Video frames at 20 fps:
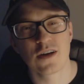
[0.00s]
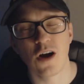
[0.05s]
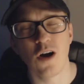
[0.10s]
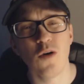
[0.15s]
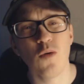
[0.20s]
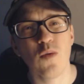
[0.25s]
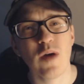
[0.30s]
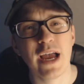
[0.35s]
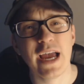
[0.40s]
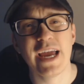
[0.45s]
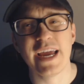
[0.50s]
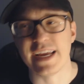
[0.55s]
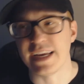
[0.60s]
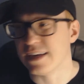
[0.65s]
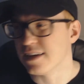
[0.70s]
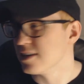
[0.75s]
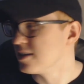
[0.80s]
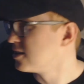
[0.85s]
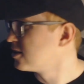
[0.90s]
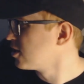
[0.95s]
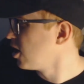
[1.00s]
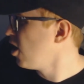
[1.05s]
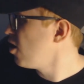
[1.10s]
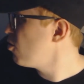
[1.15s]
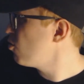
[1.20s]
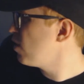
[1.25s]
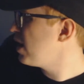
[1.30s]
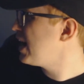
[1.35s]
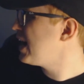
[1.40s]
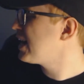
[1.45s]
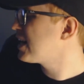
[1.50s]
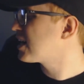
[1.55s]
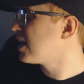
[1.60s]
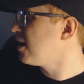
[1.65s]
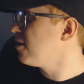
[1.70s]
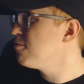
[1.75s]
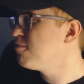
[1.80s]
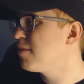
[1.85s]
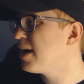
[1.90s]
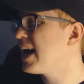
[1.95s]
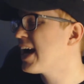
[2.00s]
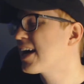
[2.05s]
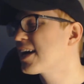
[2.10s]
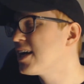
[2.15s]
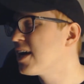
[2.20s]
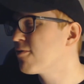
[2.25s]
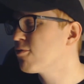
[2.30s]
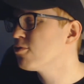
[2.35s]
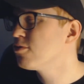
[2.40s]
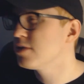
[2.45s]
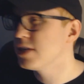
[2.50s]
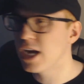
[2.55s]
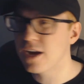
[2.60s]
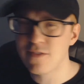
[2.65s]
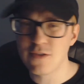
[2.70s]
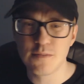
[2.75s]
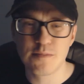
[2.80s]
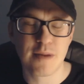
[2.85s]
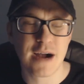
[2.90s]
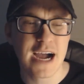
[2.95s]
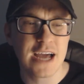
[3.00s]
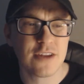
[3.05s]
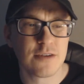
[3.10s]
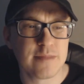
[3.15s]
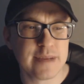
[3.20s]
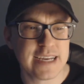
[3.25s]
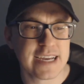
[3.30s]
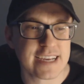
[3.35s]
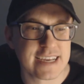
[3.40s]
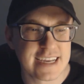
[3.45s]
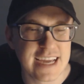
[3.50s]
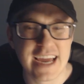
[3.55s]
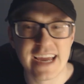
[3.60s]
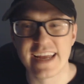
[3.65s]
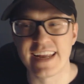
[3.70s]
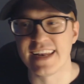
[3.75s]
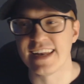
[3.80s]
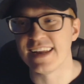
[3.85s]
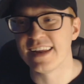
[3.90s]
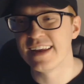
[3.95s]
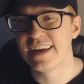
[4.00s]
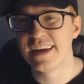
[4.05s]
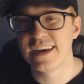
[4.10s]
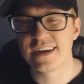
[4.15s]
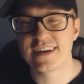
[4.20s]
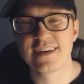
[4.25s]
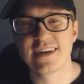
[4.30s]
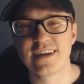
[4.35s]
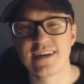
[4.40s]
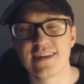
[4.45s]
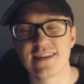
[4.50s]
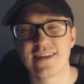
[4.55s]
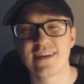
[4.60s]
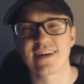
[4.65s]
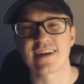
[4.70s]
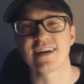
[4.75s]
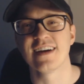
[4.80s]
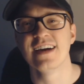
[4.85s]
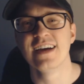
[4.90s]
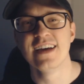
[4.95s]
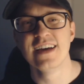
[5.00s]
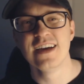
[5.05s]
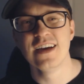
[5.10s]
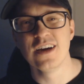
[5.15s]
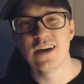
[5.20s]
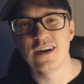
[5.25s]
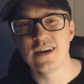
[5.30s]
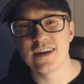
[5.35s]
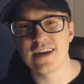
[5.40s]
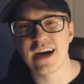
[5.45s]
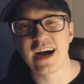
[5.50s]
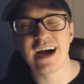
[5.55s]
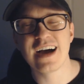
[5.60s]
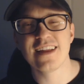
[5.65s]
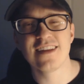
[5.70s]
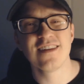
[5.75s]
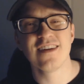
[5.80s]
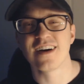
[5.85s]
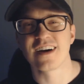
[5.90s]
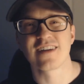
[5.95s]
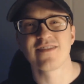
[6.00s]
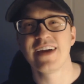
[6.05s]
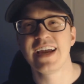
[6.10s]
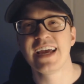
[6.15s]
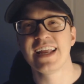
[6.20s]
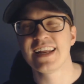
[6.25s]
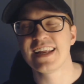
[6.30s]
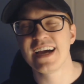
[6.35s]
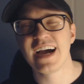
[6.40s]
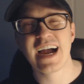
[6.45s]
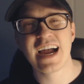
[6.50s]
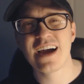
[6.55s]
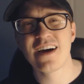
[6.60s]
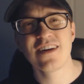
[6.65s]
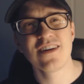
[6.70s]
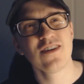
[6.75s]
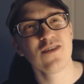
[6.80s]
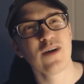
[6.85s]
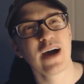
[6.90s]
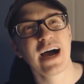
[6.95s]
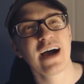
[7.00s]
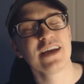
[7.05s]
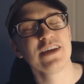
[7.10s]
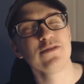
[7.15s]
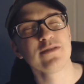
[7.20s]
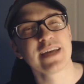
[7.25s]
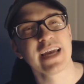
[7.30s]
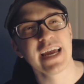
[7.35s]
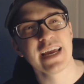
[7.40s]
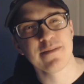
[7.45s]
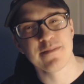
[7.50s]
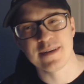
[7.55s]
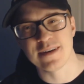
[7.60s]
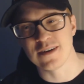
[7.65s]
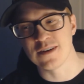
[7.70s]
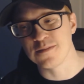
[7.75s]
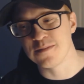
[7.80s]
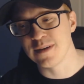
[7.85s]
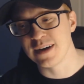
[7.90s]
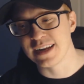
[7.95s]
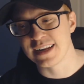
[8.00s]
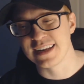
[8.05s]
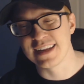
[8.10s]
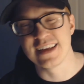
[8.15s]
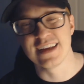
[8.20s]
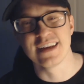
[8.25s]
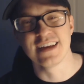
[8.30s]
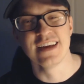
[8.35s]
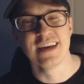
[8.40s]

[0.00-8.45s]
Go away. Go away. Come back. Never bother me again. Look, man. I don't know how you came here, but.